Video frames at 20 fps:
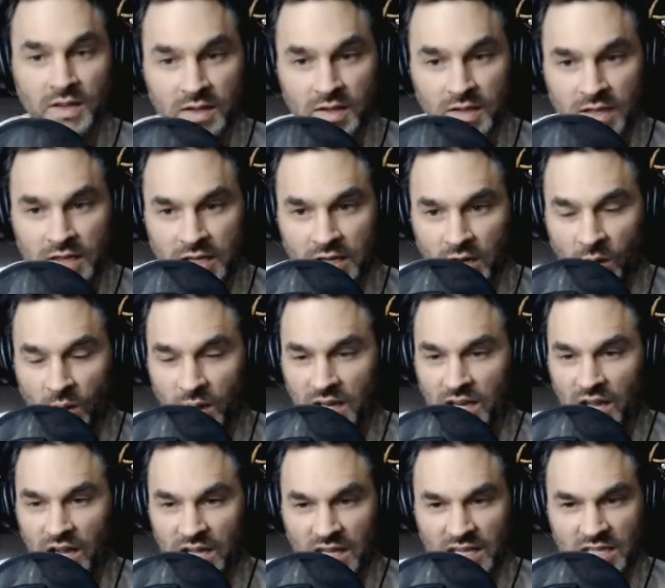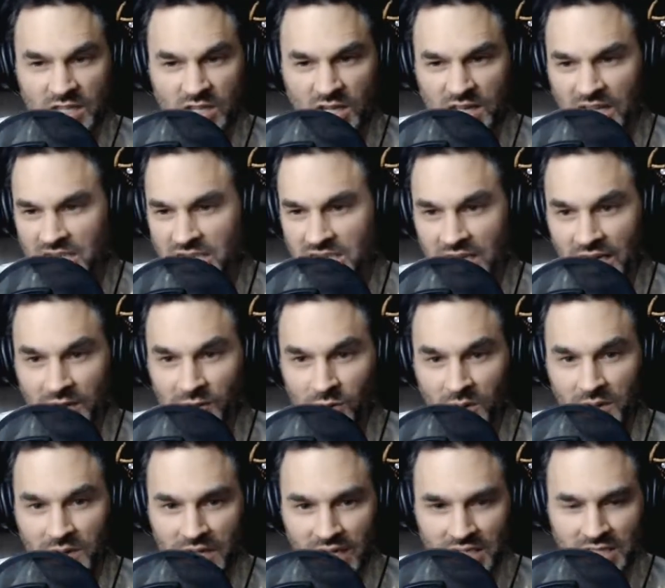You know what, Lachlan? Let's not
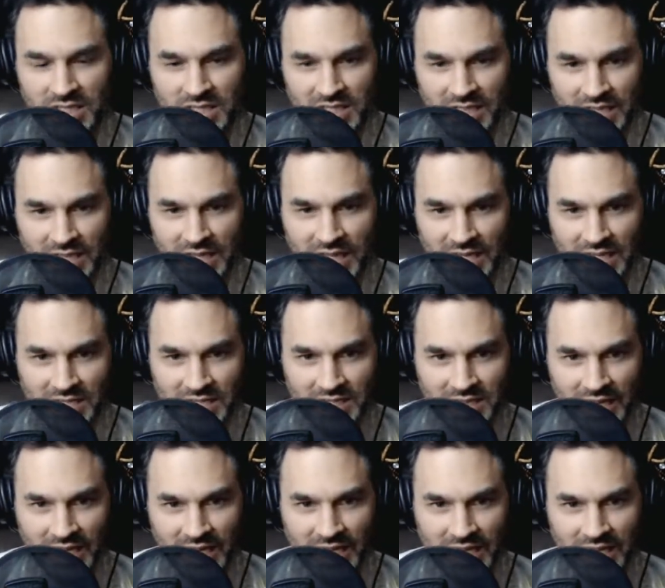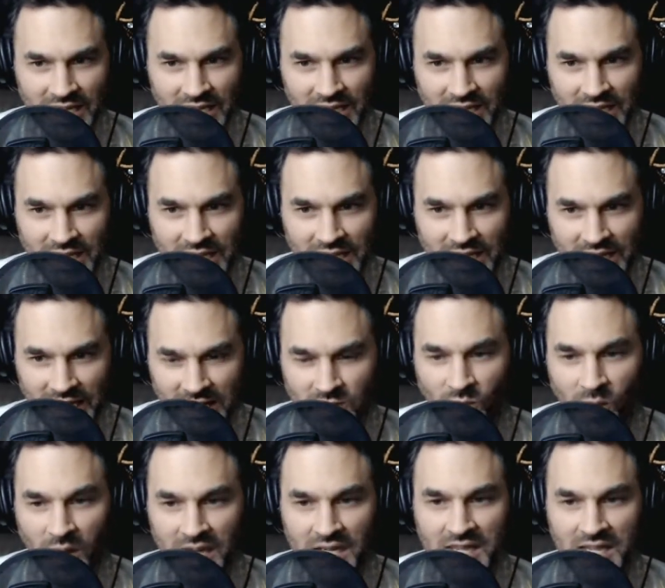even. Let's like let's
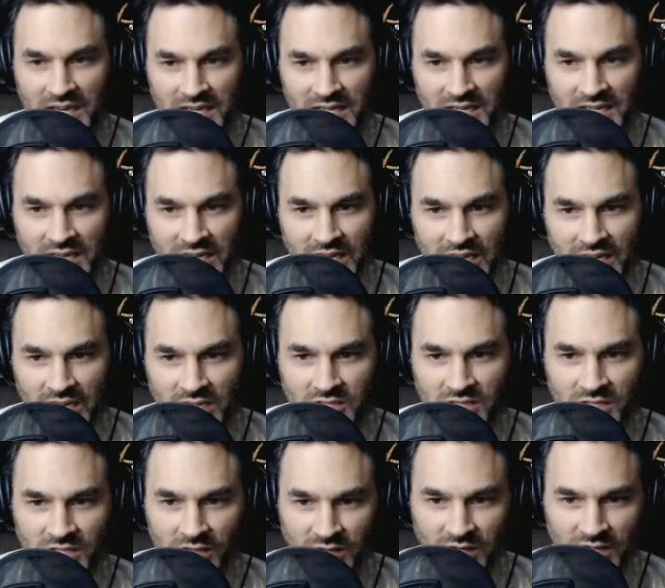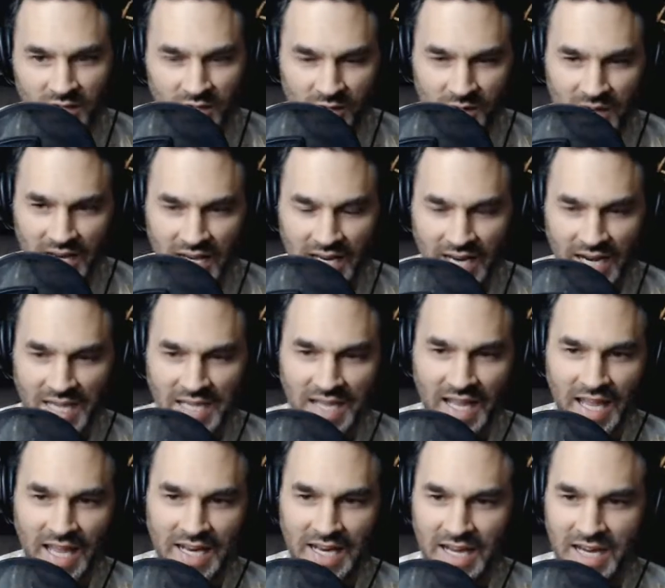wait then, because you're right,
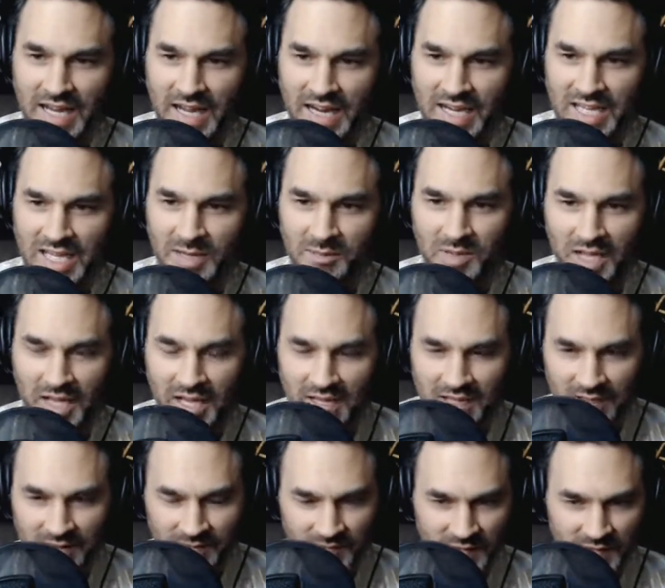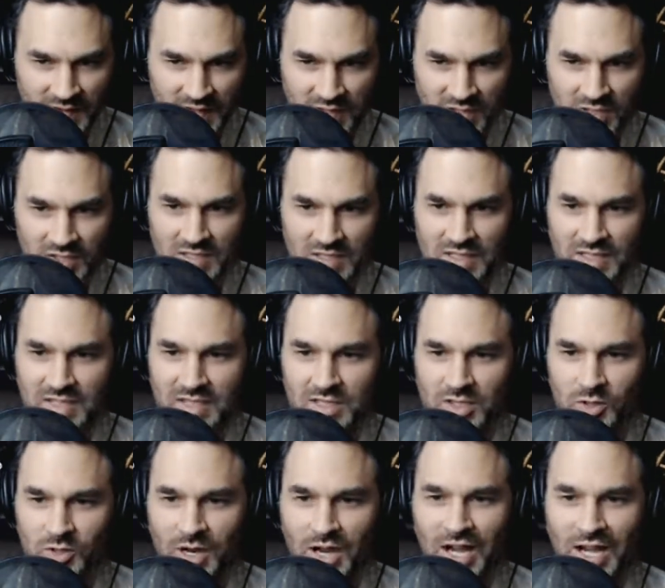and I keep like
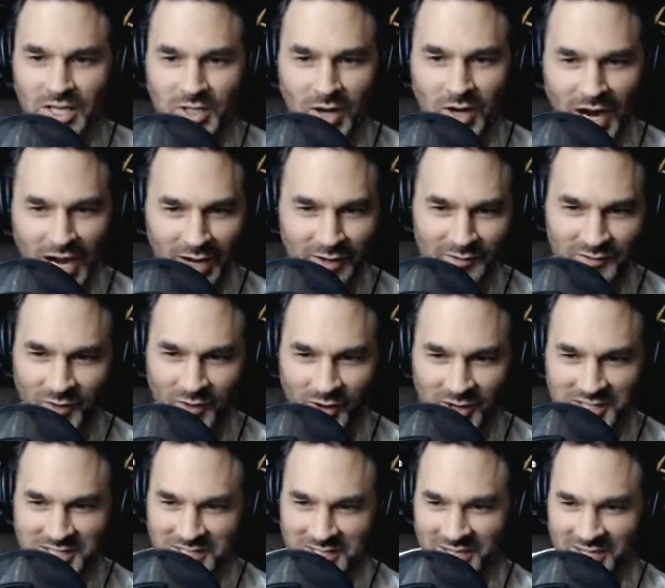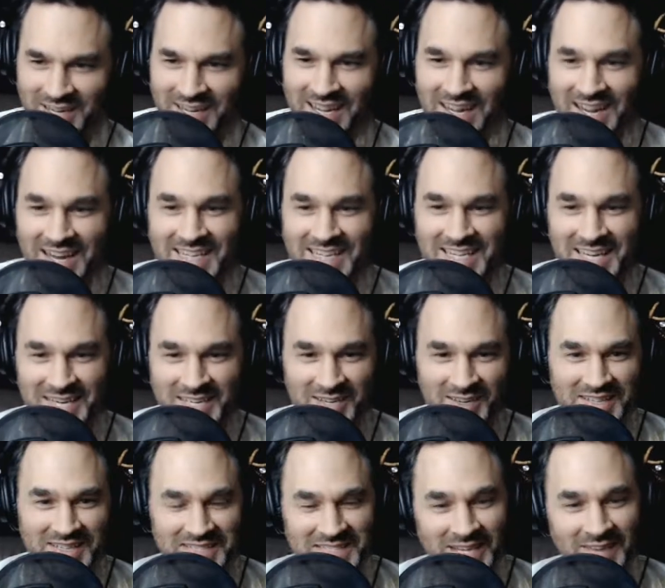trying to force you to do
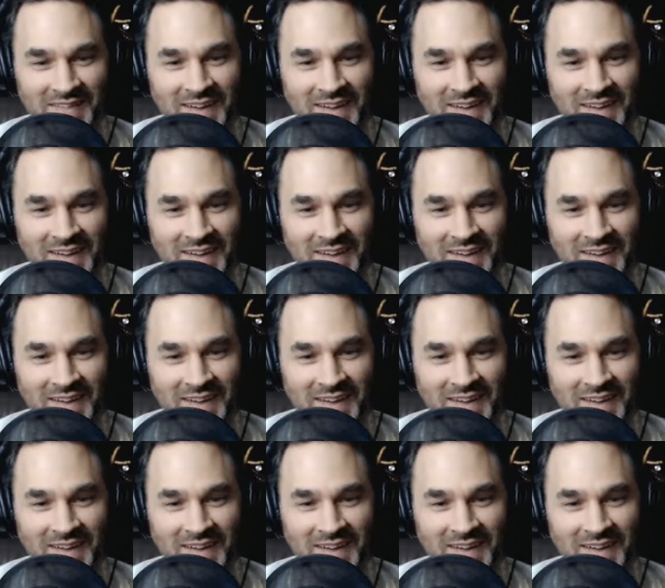this stuff.